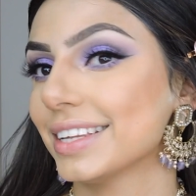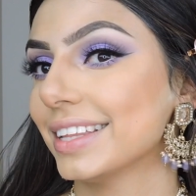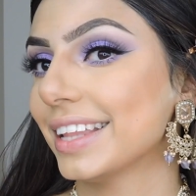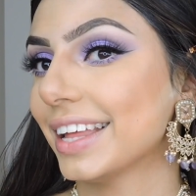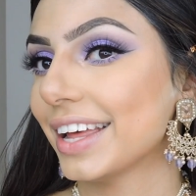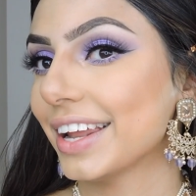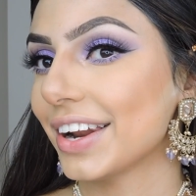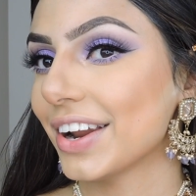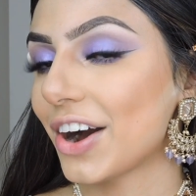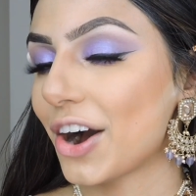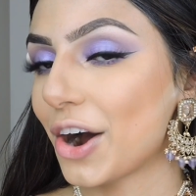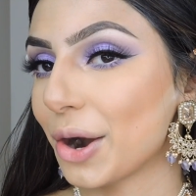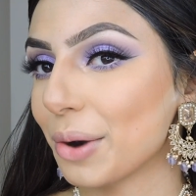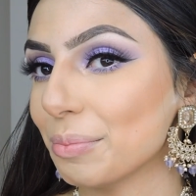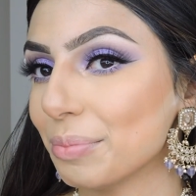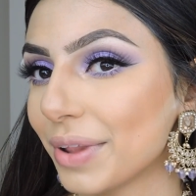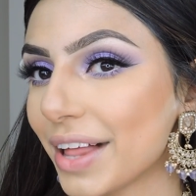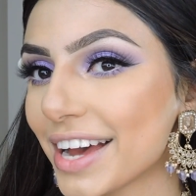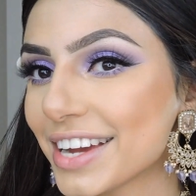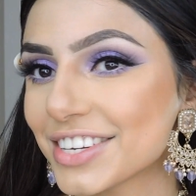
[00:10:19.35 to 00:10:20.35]
then our
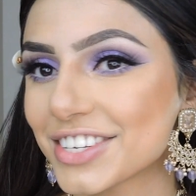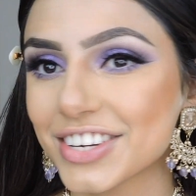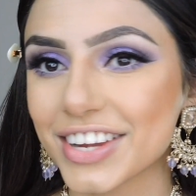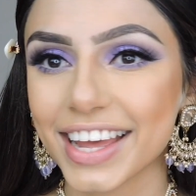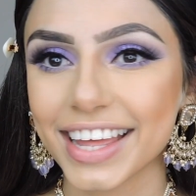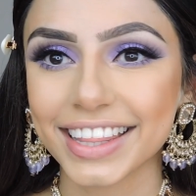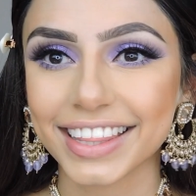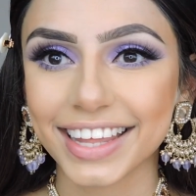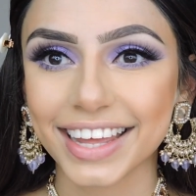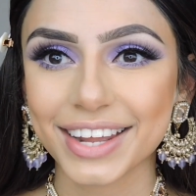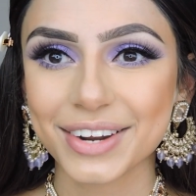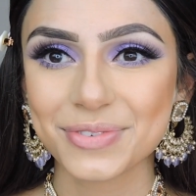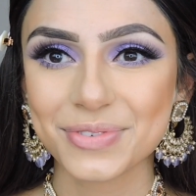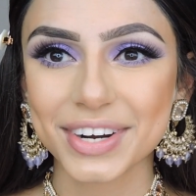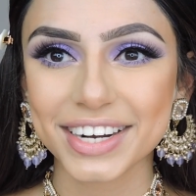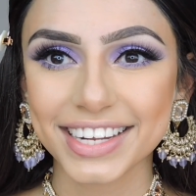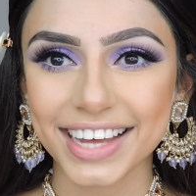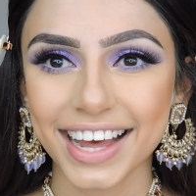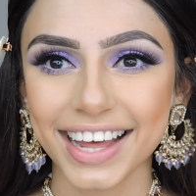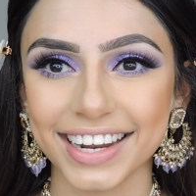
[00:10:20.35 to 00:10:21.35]
blush, and then
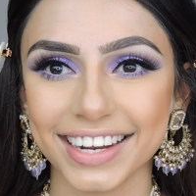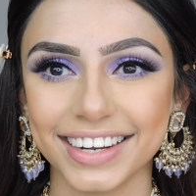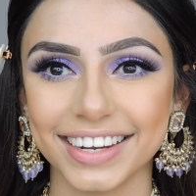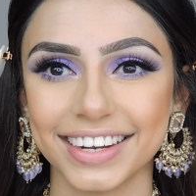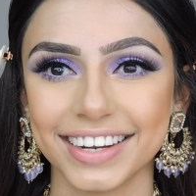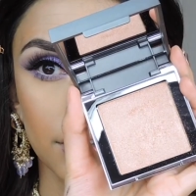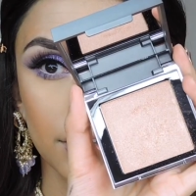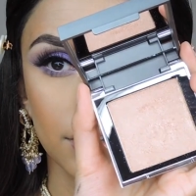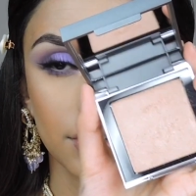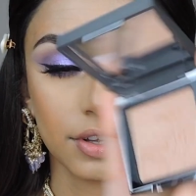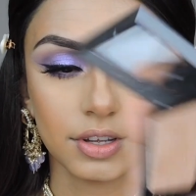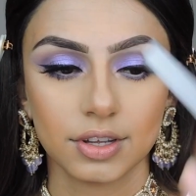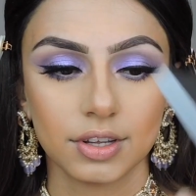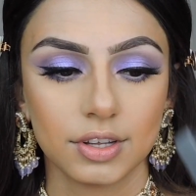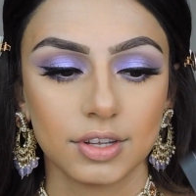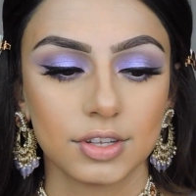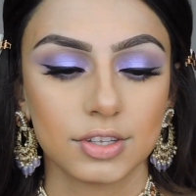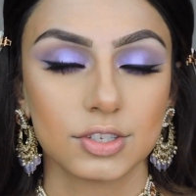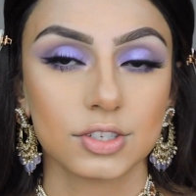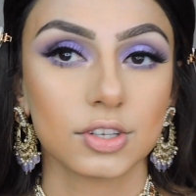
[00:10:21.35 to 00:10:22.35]
we're done.
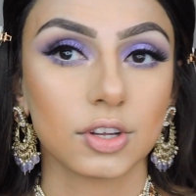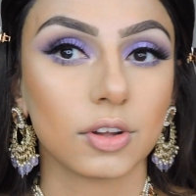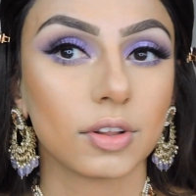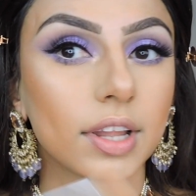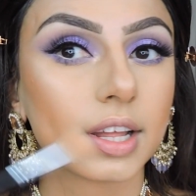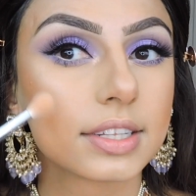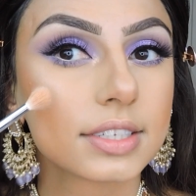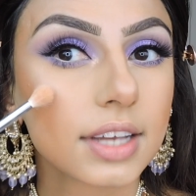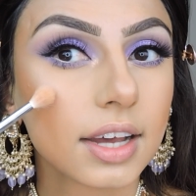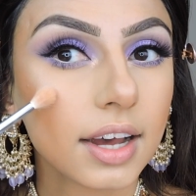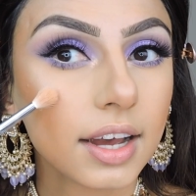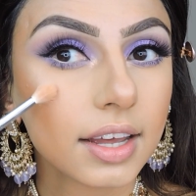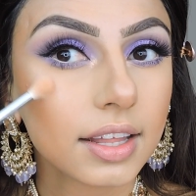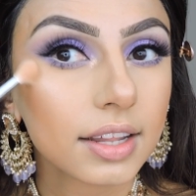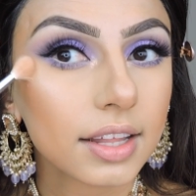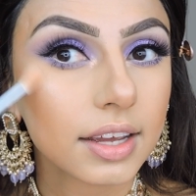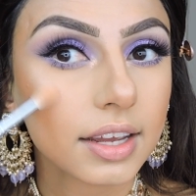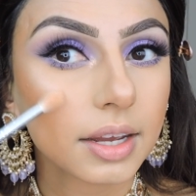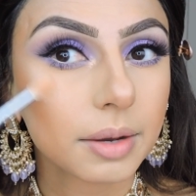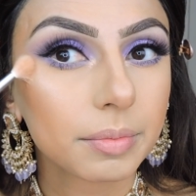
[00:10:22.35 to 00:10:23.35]
So let's
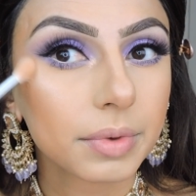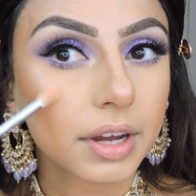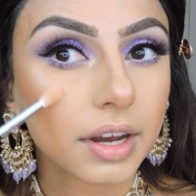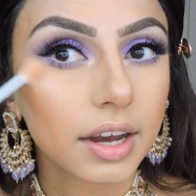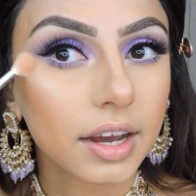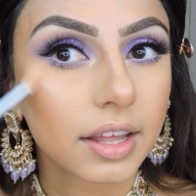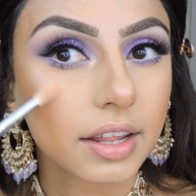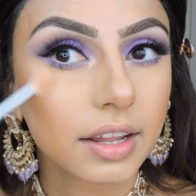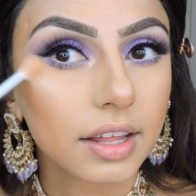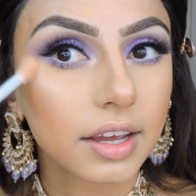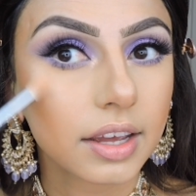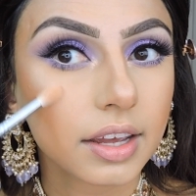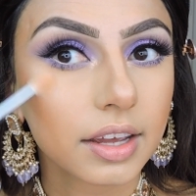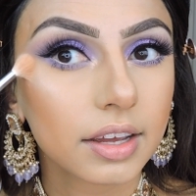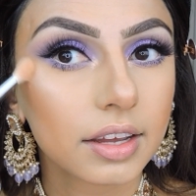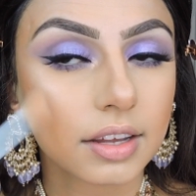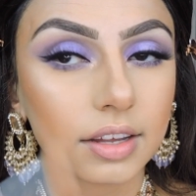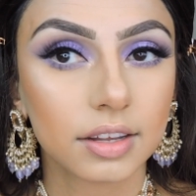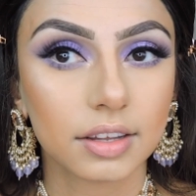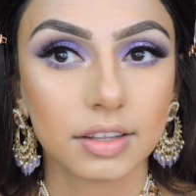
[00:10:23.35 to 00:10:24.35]
highlight. I'm gonna highlight
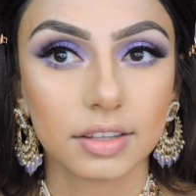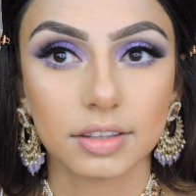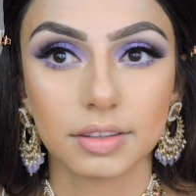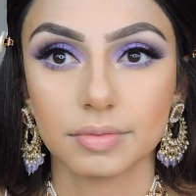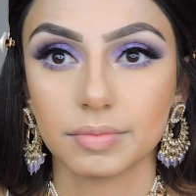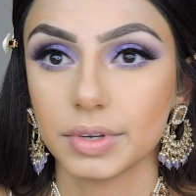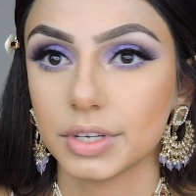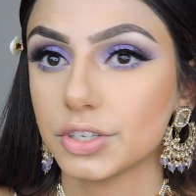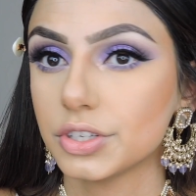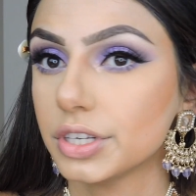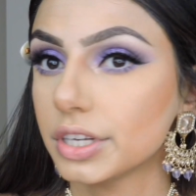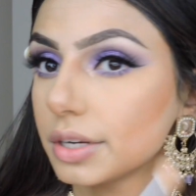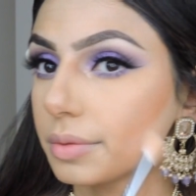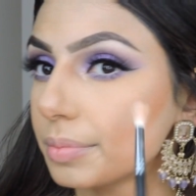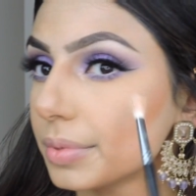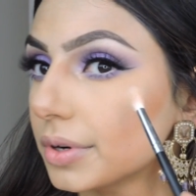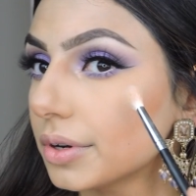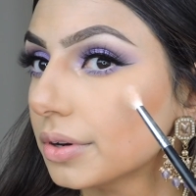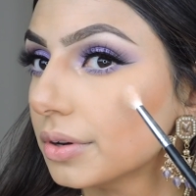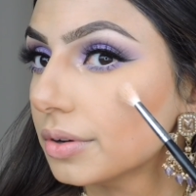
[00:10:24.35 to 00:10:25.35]
my
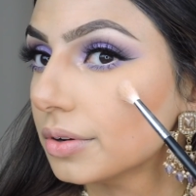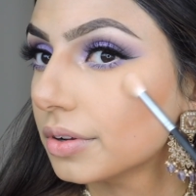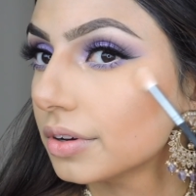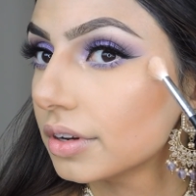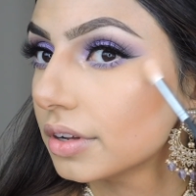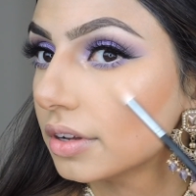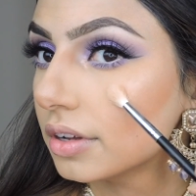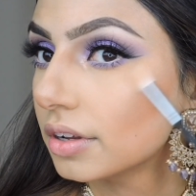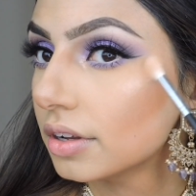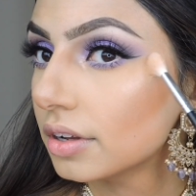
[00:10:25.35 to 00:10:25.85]
cheekbone.